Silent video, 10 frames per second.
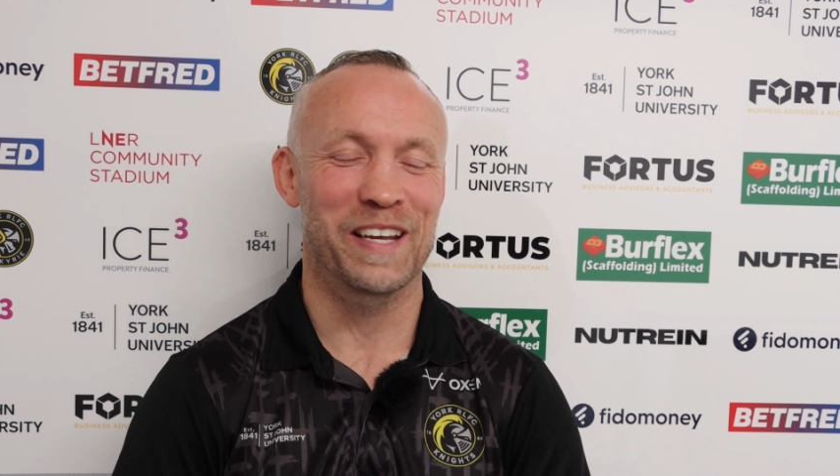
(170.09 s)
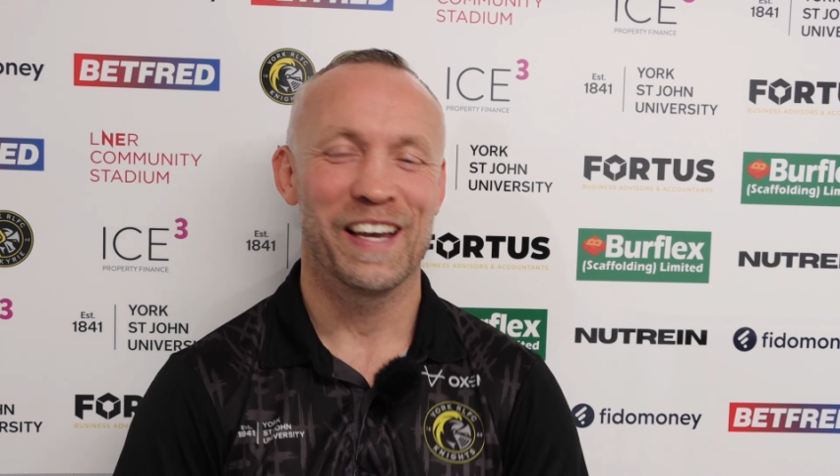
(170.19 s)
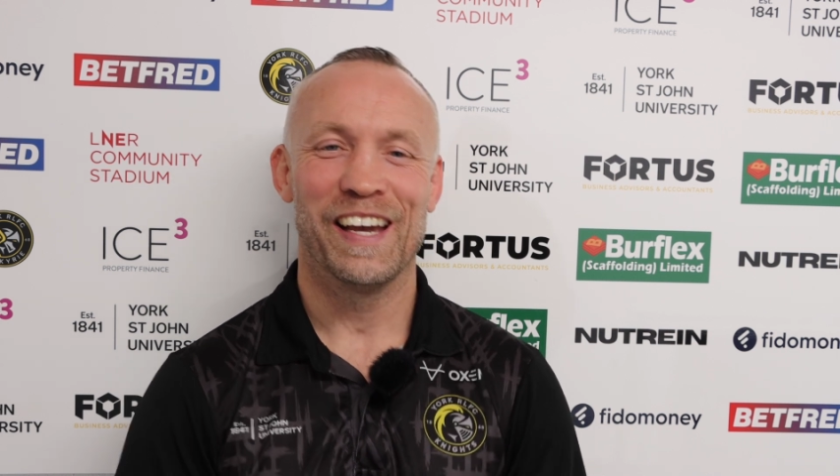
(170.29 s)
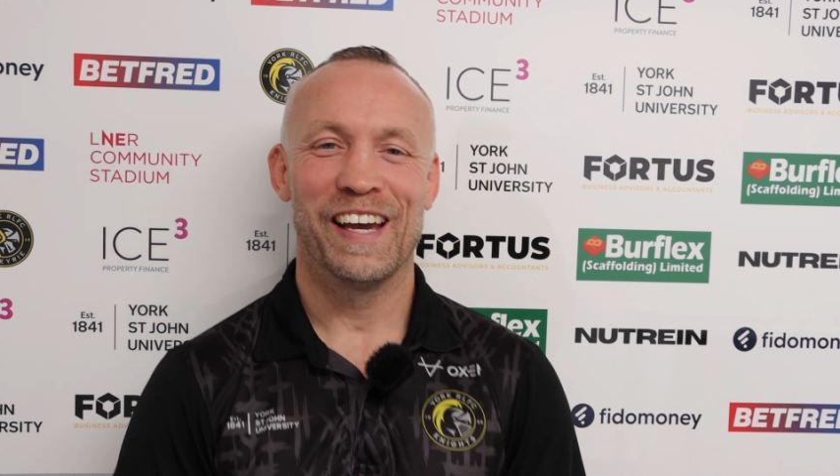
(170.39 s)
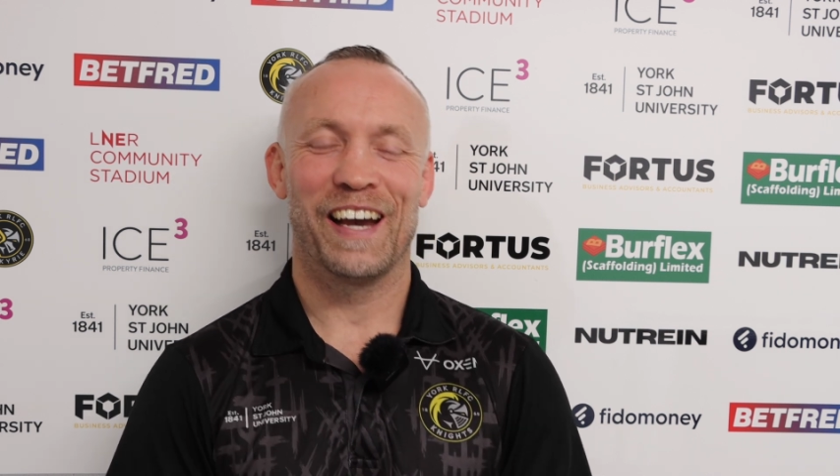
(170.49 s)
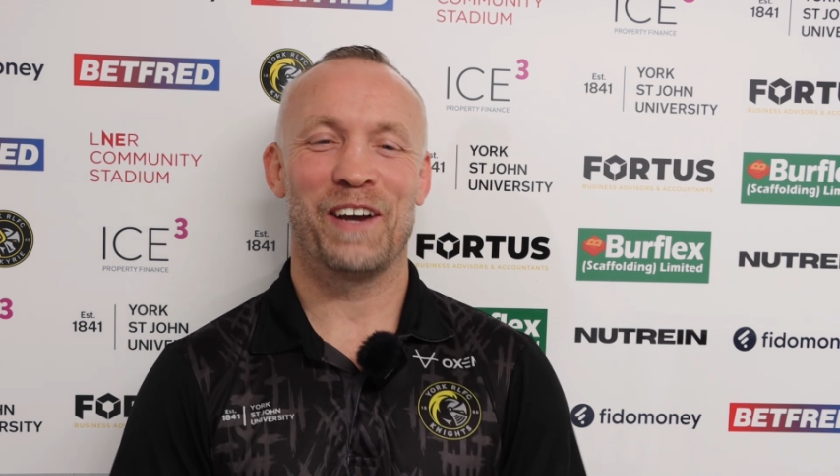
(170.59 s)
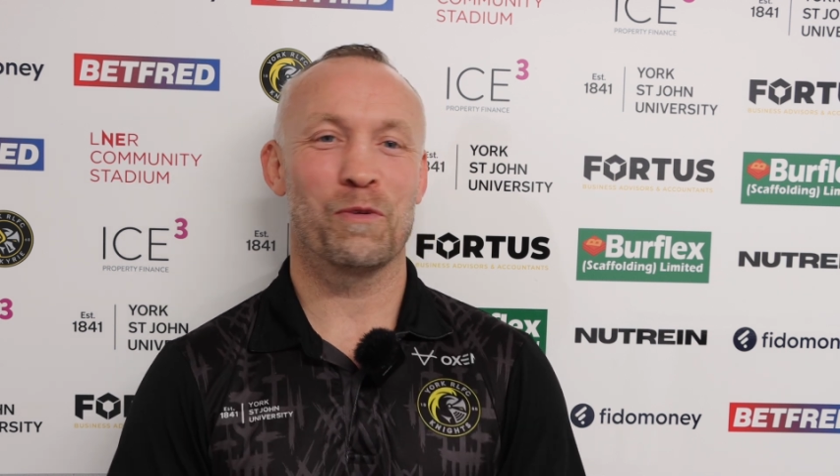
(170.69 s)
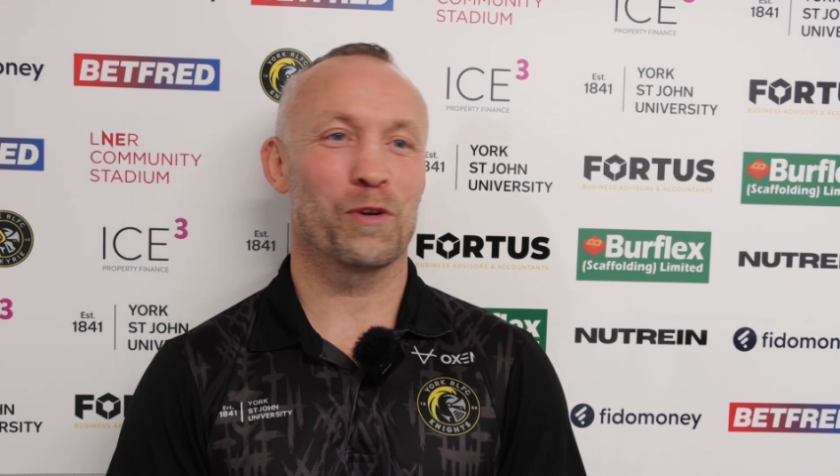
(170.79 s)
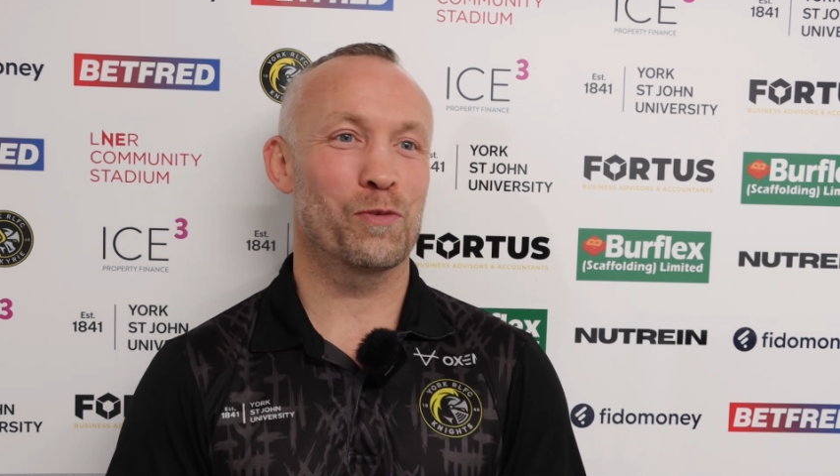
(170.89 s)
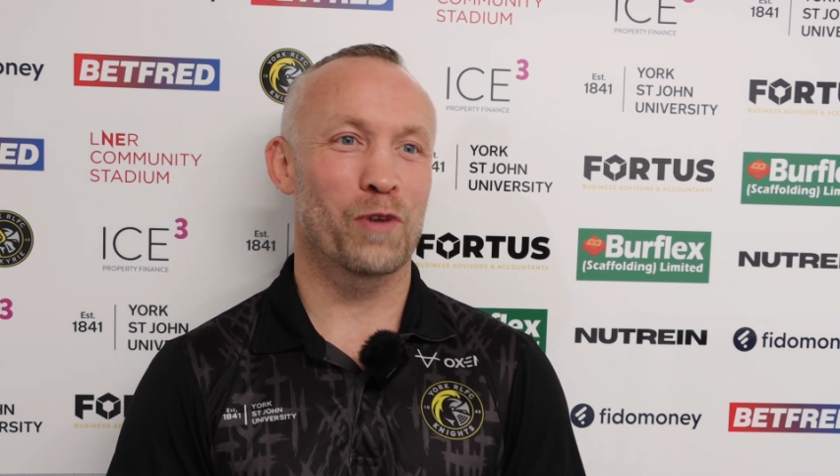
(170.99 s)
I think
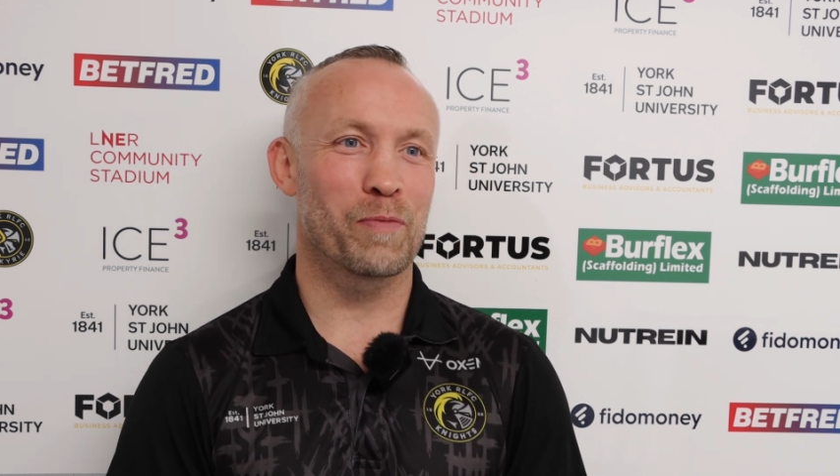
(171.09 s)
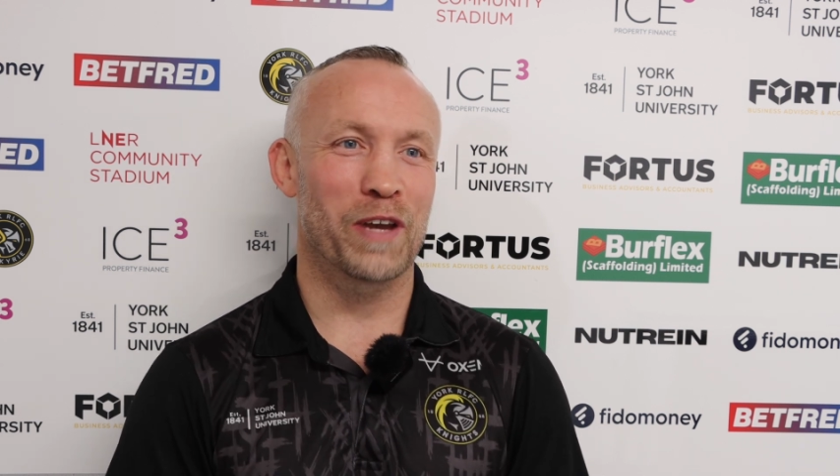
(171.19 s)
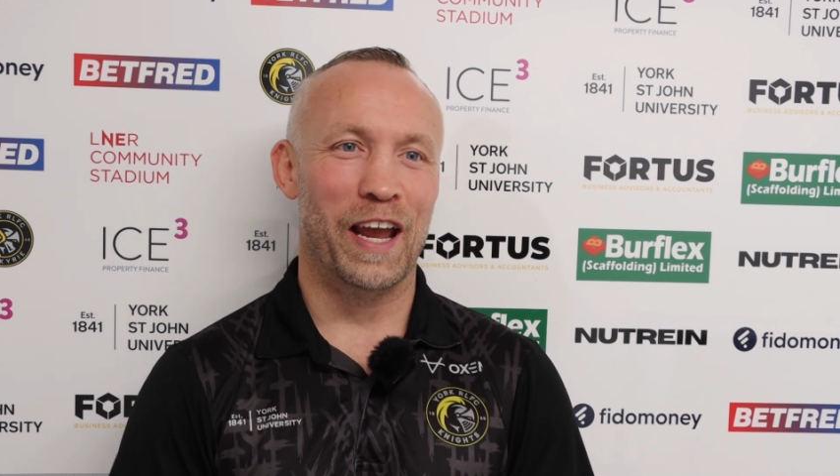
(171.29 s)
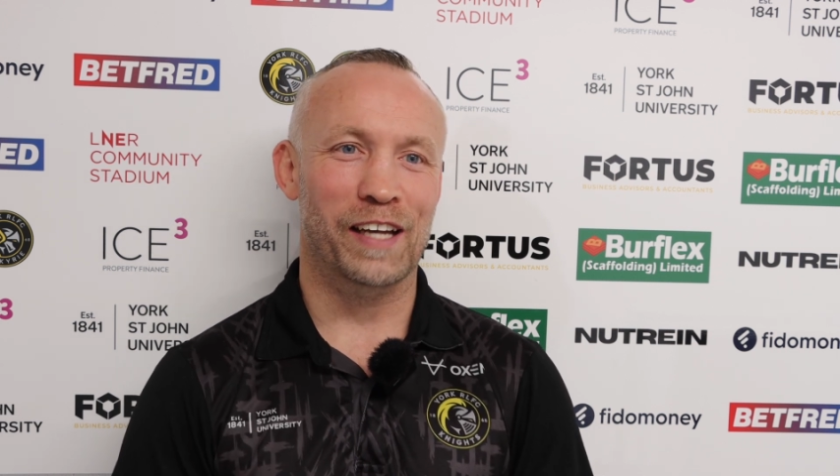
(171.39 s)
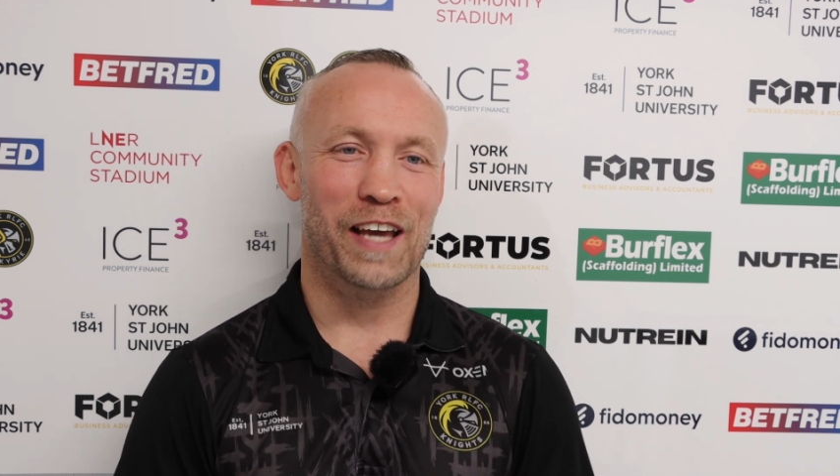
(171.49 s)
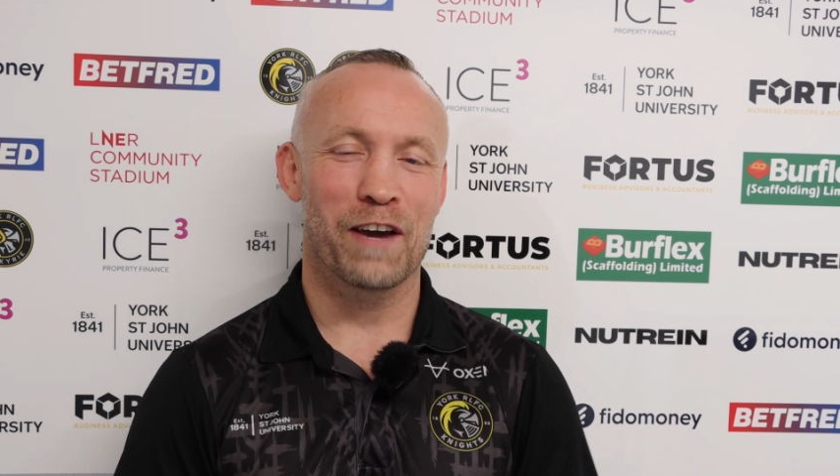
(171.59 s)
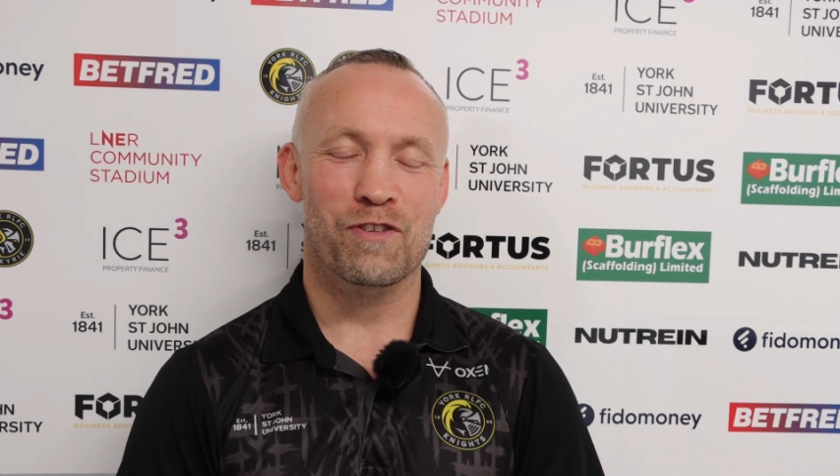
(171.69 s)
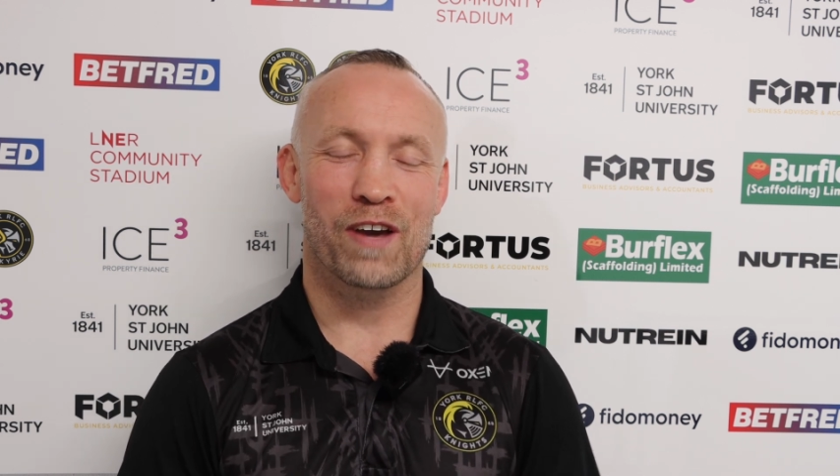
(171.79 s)
who'd want to be a head coach,